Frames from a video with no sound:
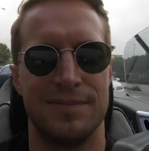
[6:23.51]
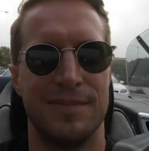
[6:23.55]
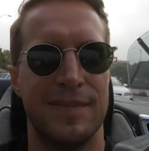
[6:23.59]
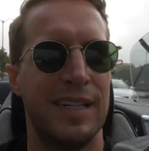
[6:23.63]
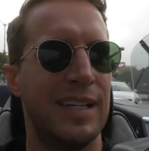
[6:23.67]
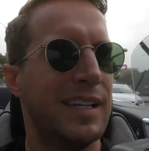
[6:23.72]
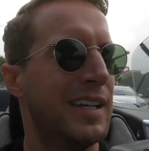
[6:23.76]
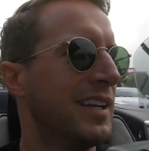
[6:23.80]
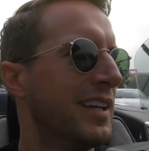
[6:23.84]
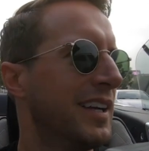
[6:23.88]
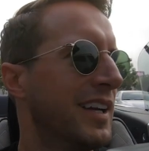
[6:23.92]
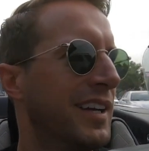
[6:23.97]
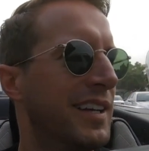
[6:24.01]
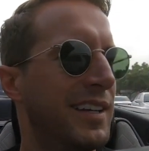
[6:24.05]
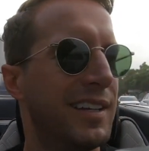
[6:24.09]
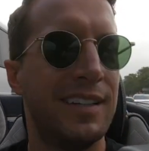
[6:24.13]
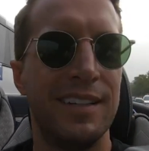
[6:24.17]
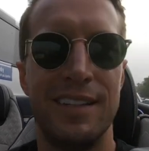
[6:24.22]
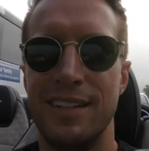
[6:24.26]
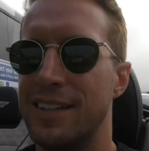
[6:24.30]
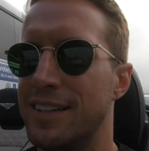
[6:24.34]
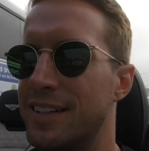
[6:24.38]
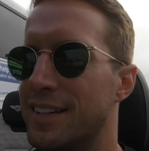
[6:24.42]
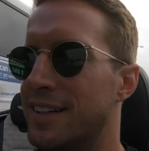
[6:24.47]
man
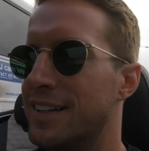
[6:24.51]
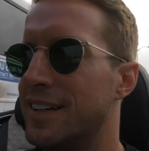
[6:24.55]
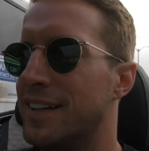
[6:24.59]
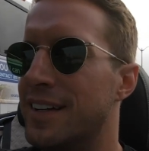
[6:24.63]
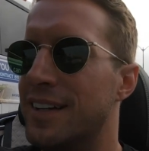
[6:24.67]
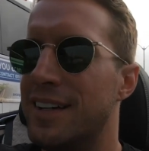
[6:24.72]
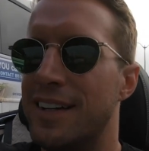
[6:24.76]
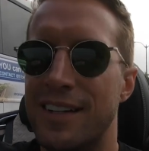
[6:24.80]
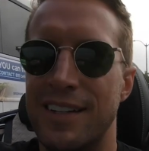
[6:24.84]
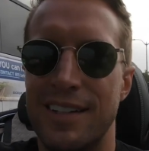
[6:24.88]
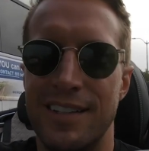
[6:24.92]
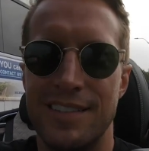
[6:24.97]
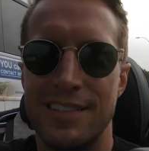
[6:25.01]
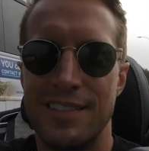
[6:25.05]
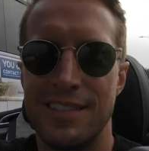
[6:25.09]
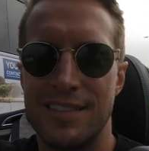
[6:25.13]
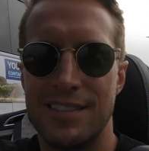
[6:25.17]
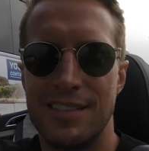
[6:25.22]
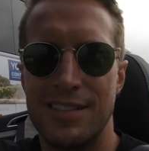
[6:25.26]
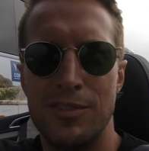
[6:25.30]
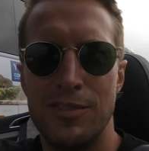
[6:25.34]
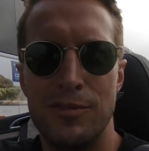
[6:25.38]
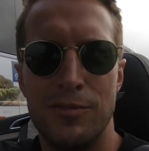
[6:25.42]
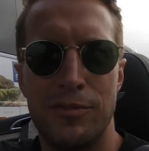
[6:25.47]
this
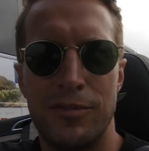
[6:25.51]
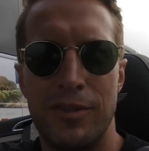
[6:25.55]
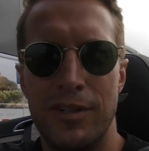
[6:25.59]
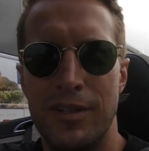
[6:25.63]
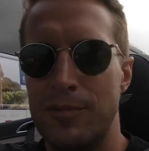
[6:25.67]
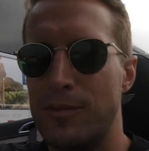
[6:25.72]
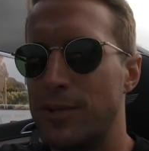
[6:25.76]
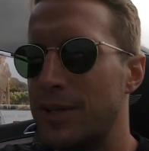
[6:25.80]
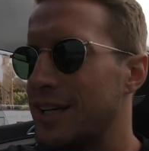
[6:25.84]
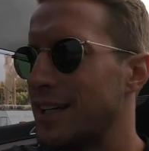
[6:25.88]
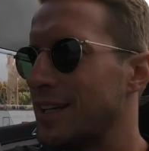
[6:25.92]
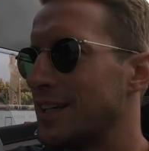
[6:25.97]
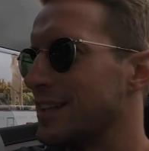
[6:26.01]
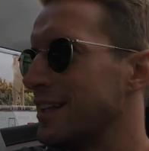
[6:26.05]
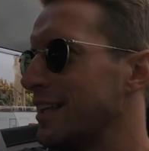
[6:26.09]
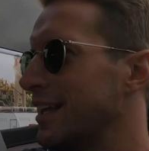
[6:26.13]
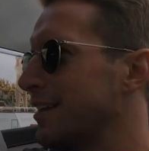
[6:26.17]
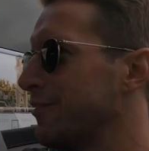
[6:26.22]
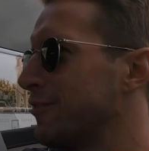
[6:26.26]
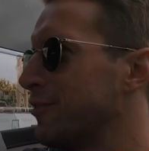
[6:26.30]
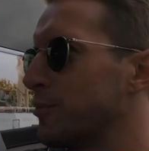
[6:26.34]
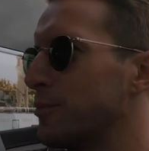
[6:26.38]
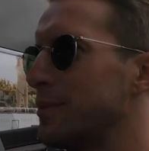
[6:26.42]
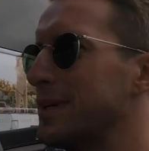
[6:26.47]
is too fun what kind of
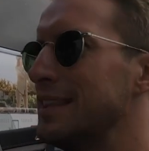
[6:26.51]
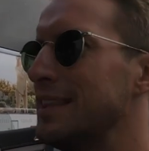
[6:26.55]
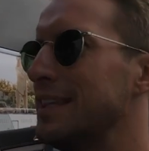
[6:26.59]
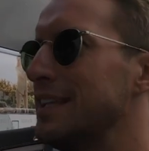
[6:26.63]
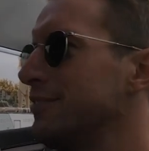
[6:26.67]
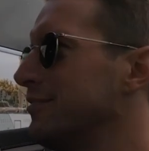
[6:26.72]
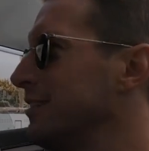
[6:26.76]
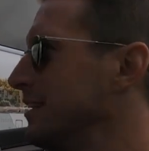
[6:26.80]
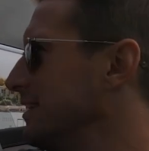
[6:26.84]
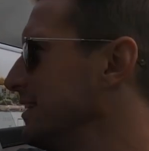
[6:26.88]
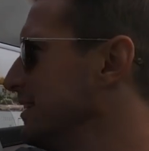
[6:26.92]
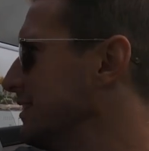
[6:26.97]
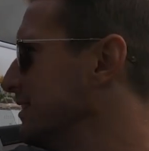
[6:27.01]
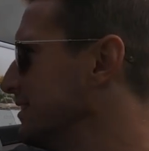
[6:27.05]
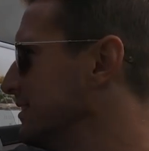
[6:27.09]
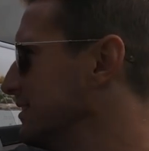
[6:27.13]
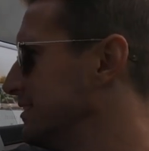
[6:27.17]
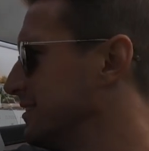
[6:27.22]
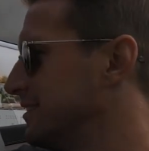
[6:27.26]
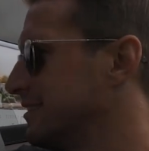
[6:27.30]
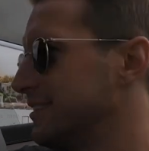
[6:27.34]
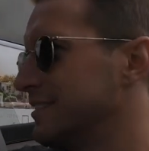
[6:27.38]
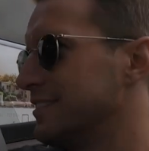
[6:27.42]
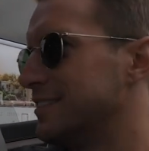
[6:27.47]
life are we living here
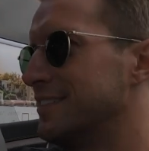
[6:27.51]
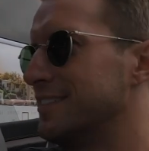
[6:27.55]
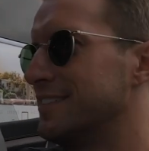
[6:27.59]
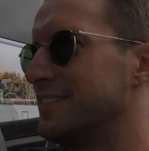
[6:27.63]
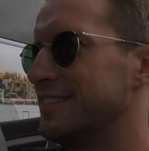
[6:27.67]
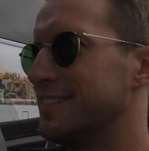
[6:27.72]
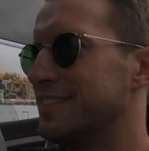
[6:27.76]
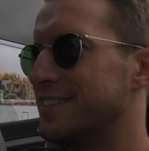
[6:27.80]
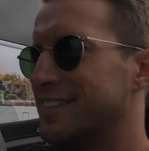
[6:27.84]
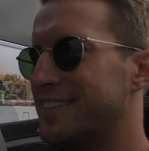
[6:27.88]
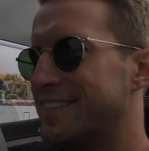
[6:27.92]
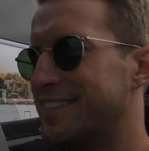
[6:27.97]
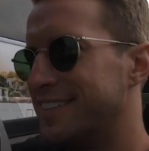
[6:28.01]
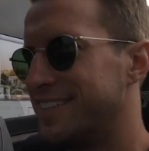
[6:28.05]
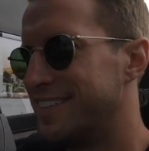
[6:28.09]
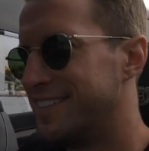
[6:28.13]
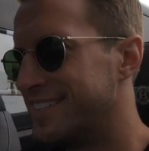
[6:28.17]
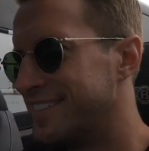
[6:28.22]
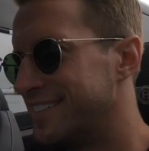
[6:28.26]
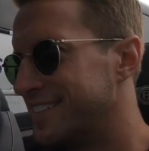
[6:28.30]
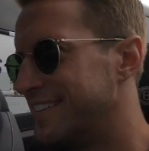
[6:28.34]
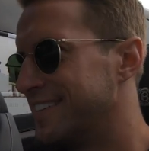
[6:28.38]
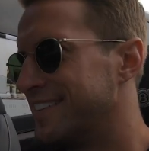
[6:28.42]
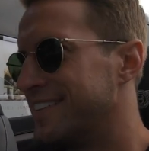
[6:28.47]
this is crazy
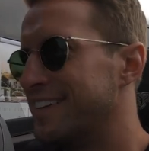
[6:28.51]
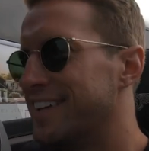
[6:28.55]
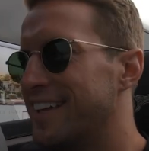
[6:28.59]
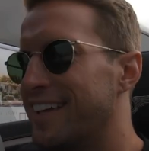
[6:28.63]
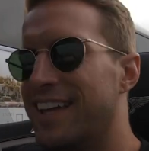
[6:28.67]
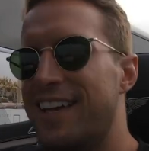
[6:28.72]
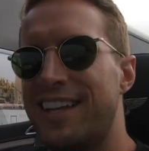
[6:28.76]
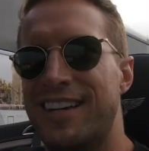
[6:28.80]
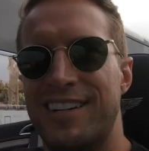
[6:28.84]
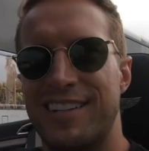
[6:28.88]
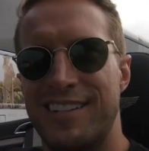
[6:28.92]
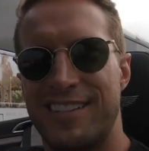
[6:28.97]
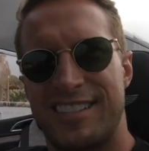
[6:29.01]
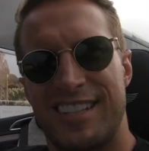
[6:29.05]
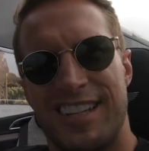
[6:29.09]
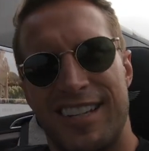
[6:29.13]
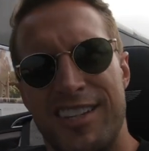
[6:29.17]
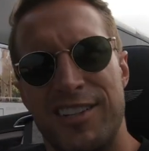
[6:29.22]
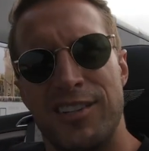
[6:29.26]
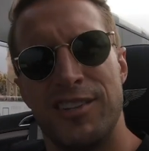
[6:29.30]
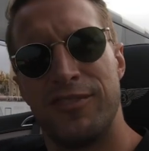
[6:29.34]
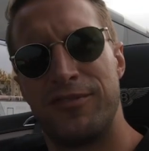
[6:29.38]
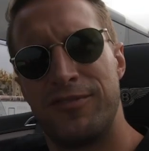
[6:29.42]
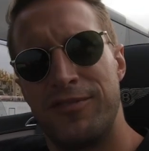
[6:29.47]
and it
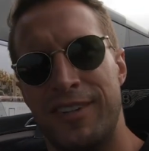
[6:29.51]
said you look,